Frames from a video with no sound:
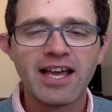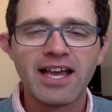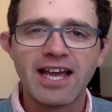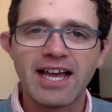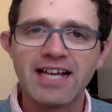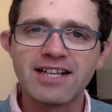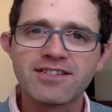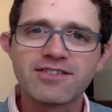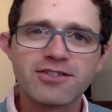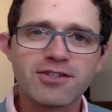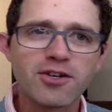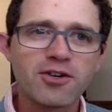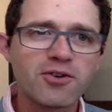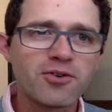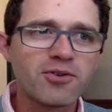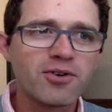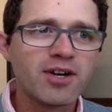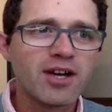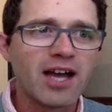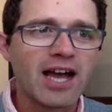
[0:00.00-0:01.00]
And
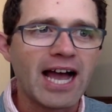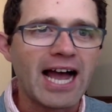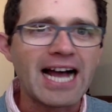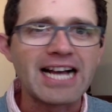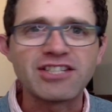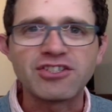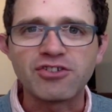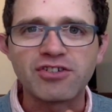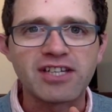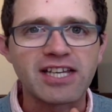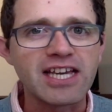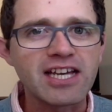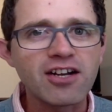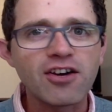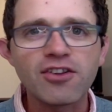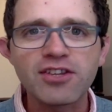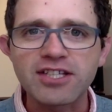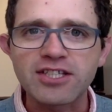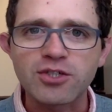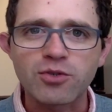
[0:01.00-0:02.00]
so, as you get
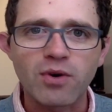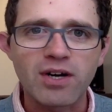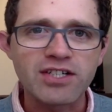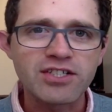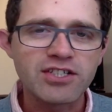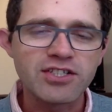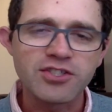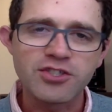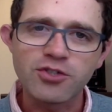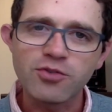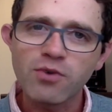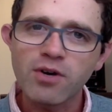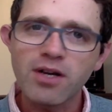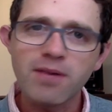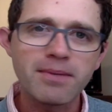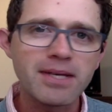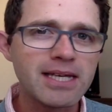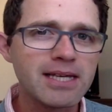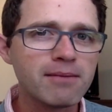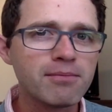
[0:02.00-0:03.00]
all these questions, you want
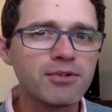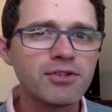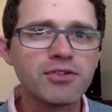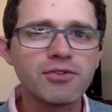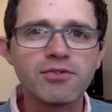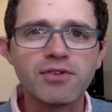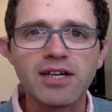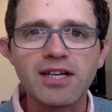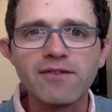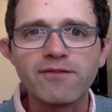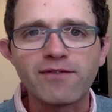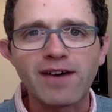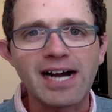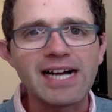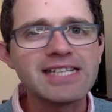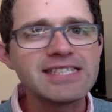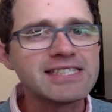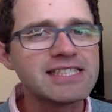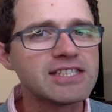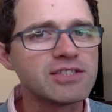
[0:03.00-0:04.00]
to be able to
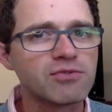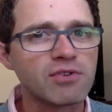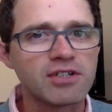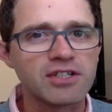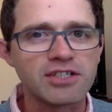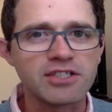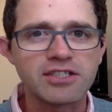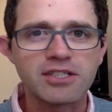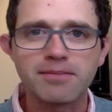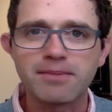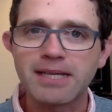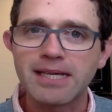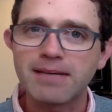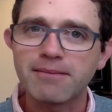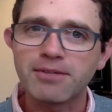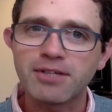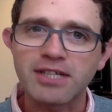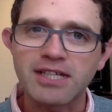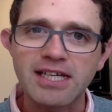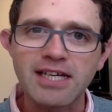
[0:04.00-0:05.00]
advise these runners, to be
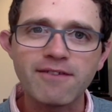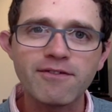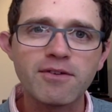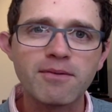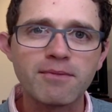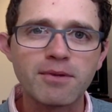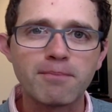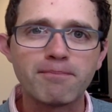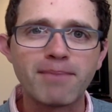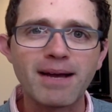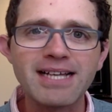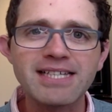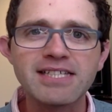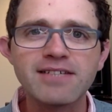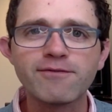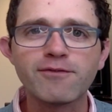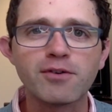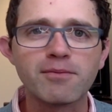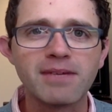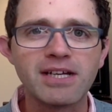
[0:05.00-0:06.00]
able to give them the best
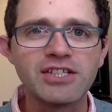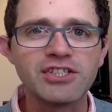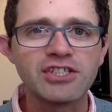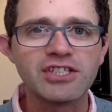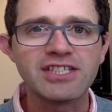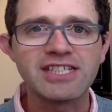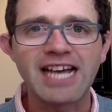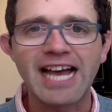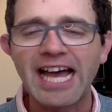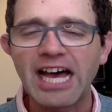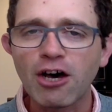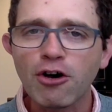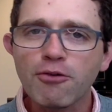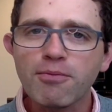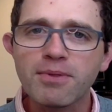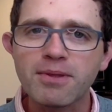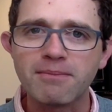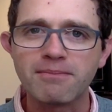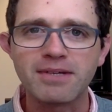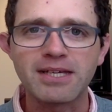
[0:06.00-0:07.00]
information to
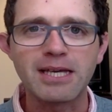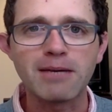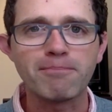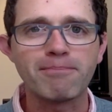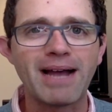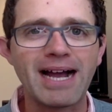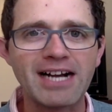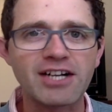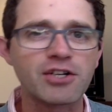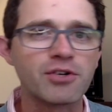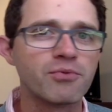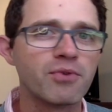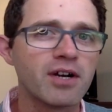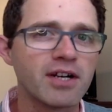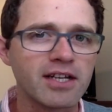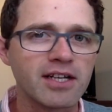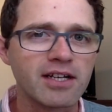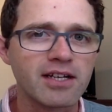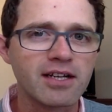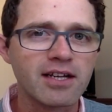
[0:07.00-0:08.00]
help them get back to
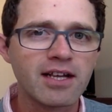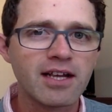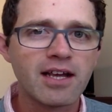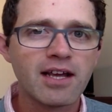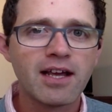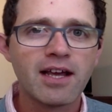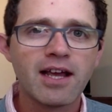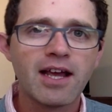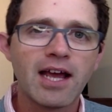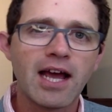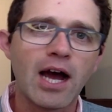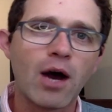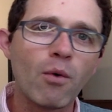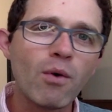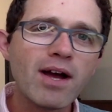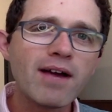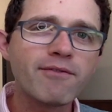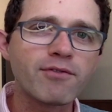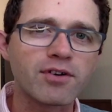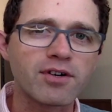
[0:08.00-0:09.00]
running.
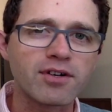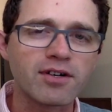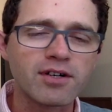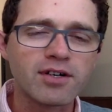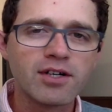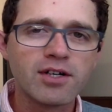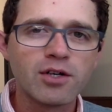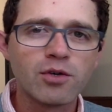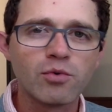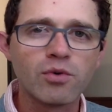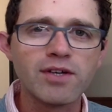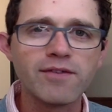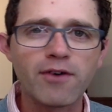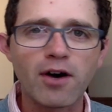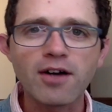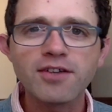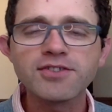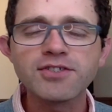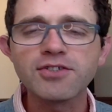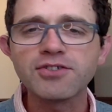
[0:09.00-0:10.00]
However, we've
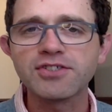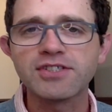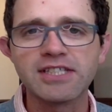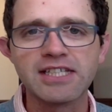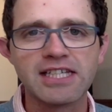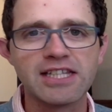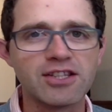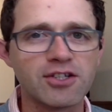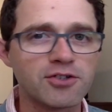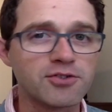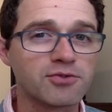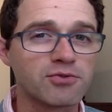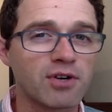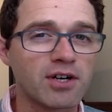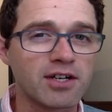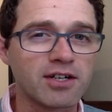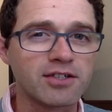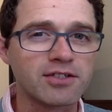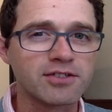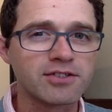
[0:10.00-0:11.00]
also seen those
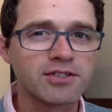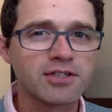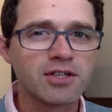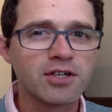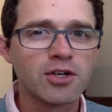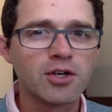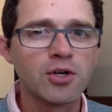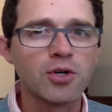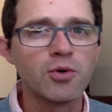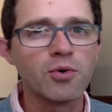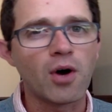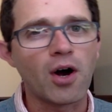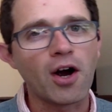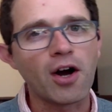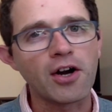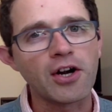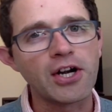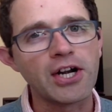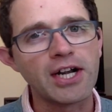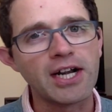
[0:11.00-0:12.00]
runners who
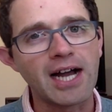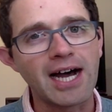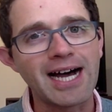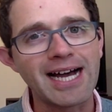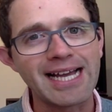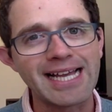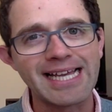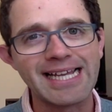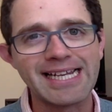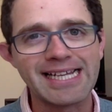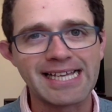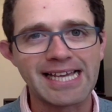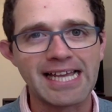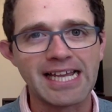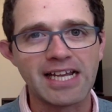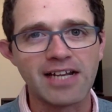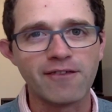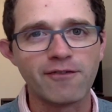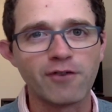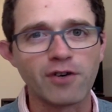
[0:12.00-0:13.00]
are not
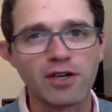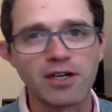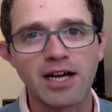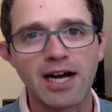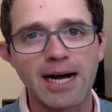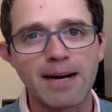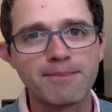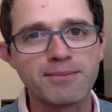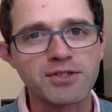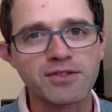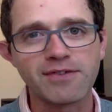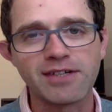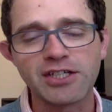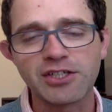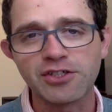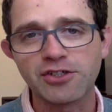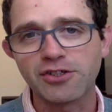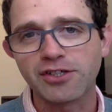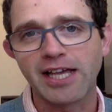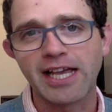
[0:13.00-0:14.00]
indicated for an
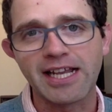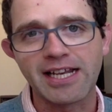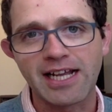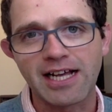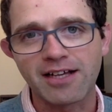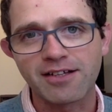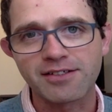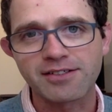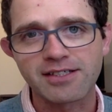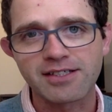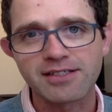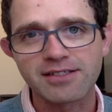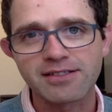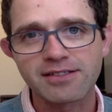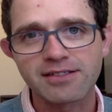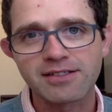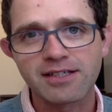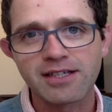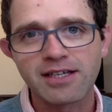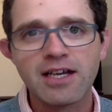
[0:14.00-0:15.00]
observational gait
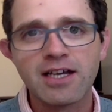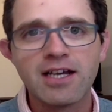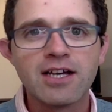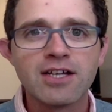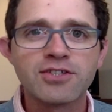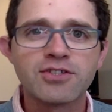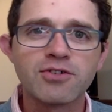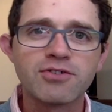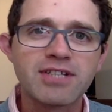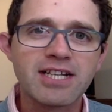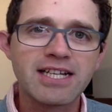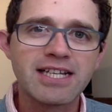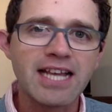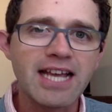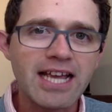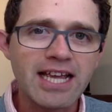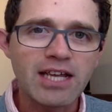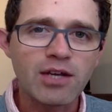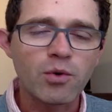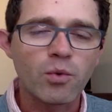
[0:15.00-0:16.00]
analysis. So
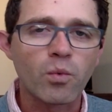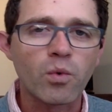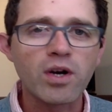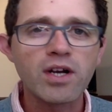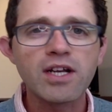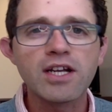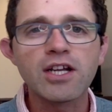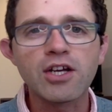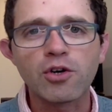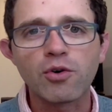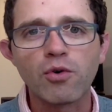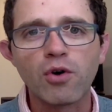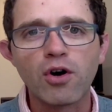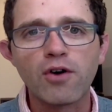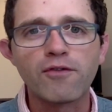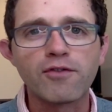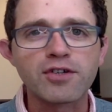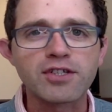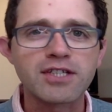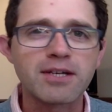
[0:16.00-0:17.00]
today, we're going to go
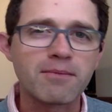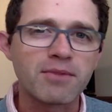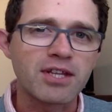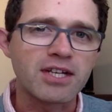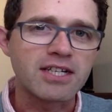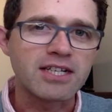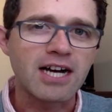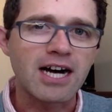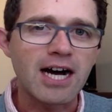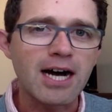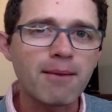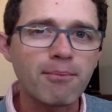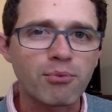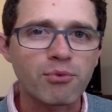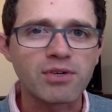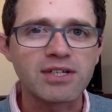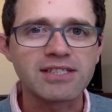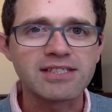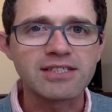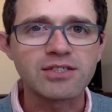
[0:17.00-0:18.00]
over some of the top
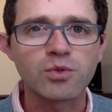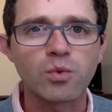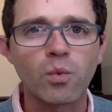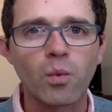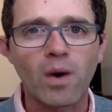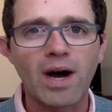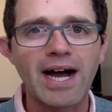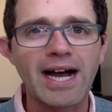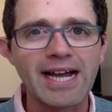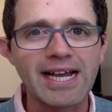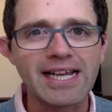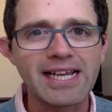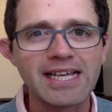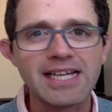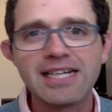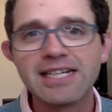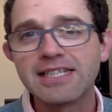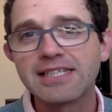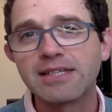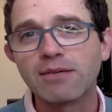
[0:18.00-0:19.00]
reasons why
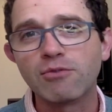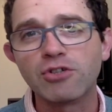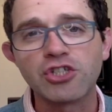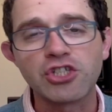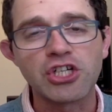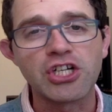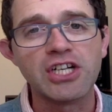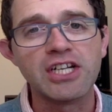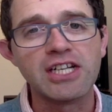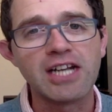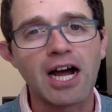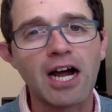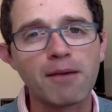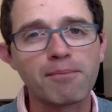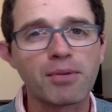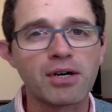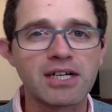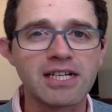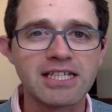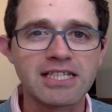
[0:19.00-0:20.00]
someone should
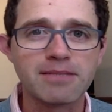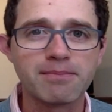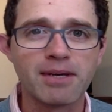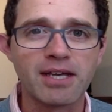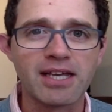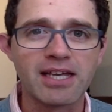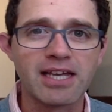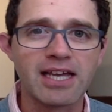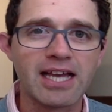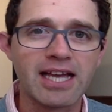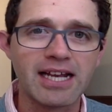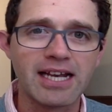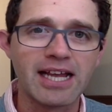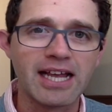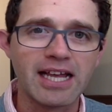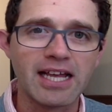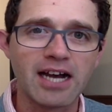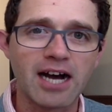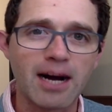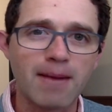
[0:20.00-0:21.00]
not participate in
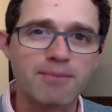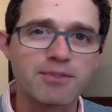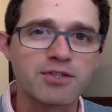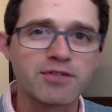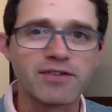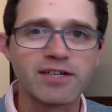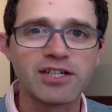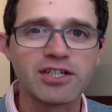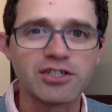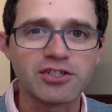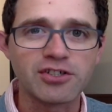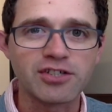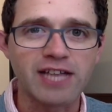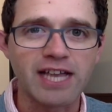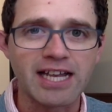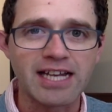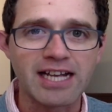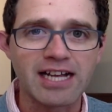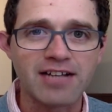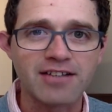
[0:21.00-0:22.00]
an observational
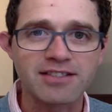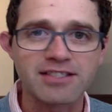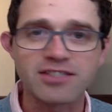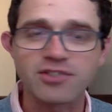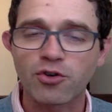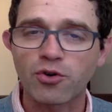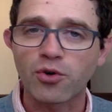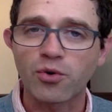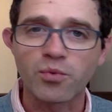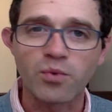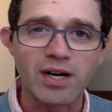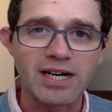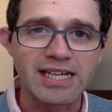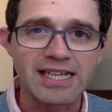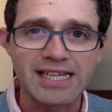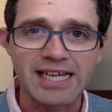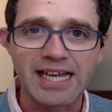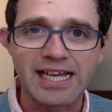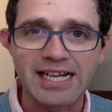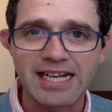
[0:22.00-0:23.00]
gait analysis or
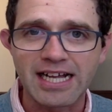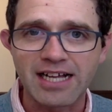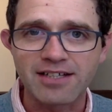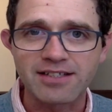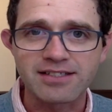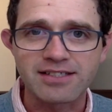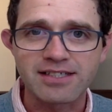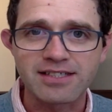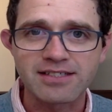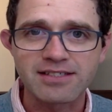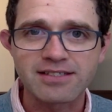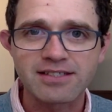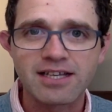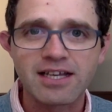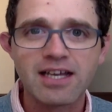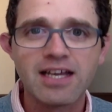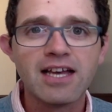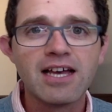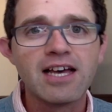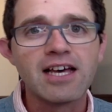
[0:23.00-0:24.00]
running gait analysis.
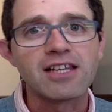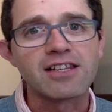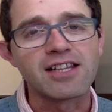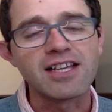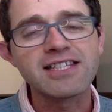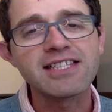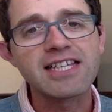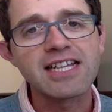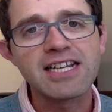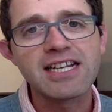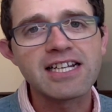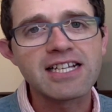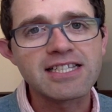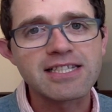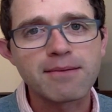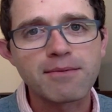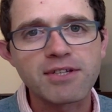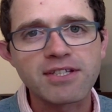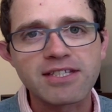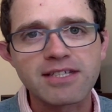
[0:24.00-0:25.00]
Let's get into
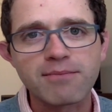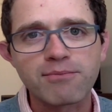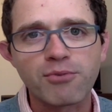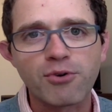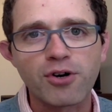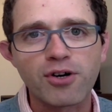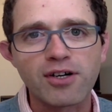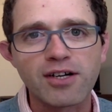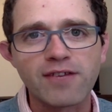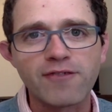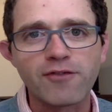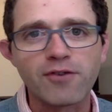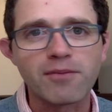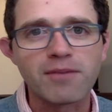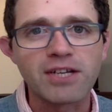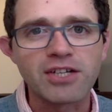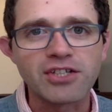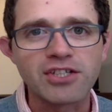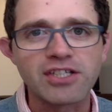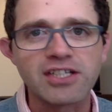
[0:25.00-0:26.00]
some of this important
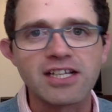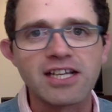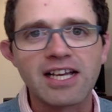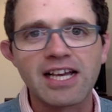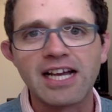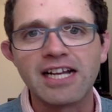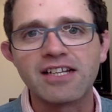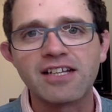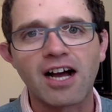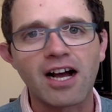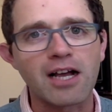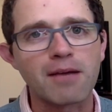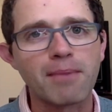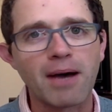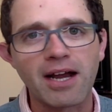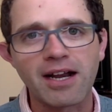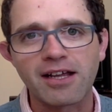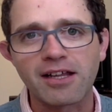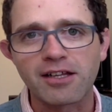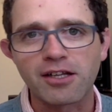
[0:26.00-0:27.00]
information and talk
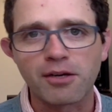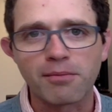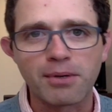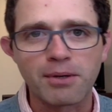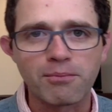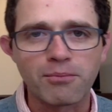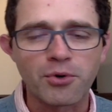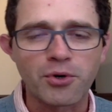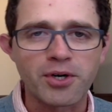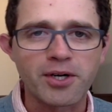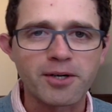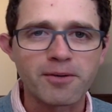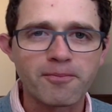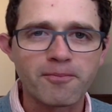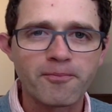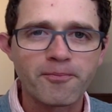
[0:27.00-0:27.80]
about it a little bit more.